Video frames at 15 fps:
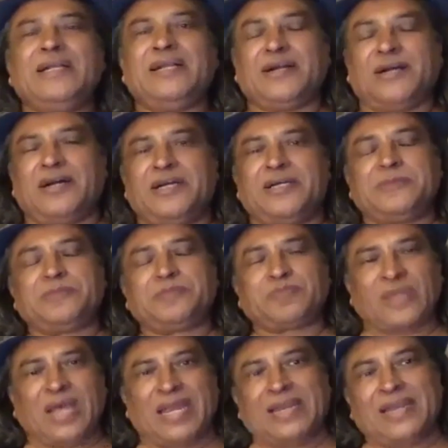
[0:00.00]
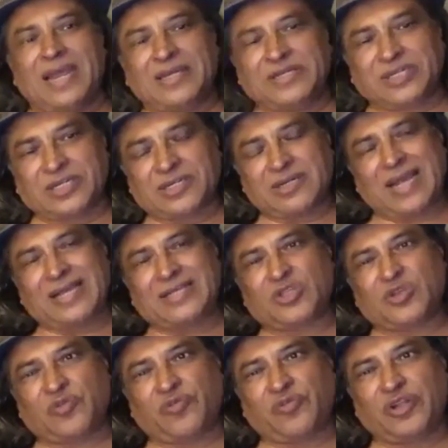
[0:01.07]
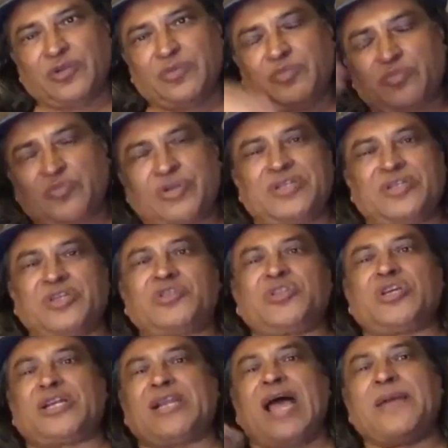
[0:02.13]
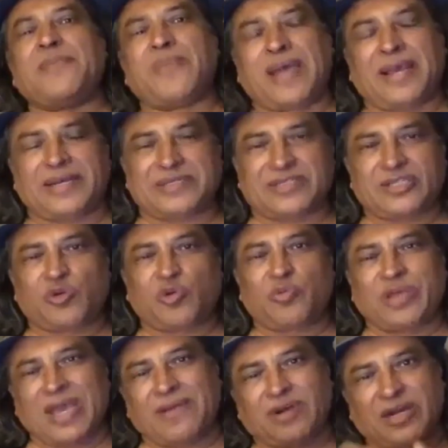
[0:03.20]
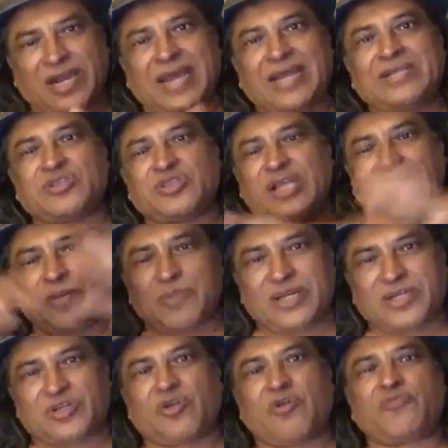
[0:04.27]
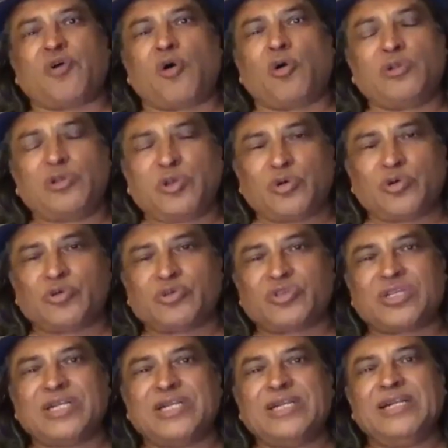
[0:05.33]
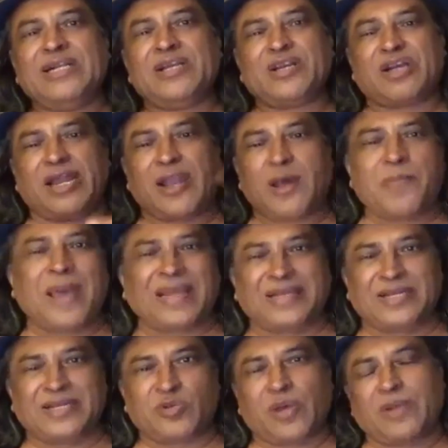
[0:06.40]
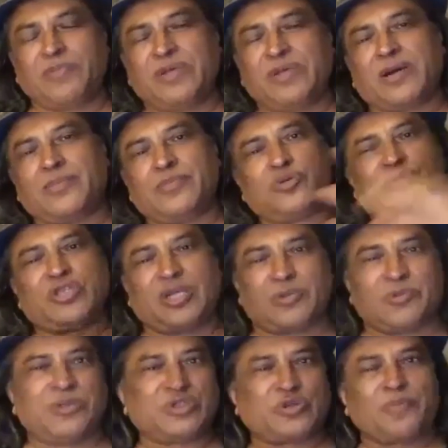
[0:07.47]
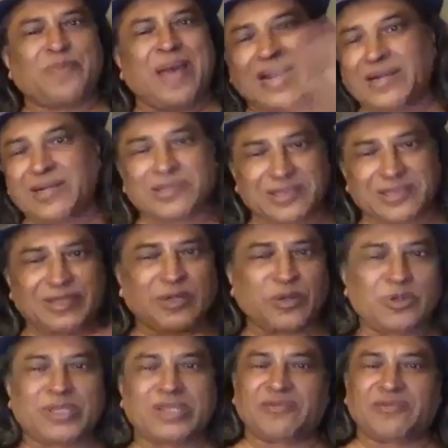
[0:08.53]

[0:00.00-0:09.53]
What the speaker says: And later, as the film reaches the climax, you know, we have again celebration of all those color palette when we come to sequence of bangle, you know, in the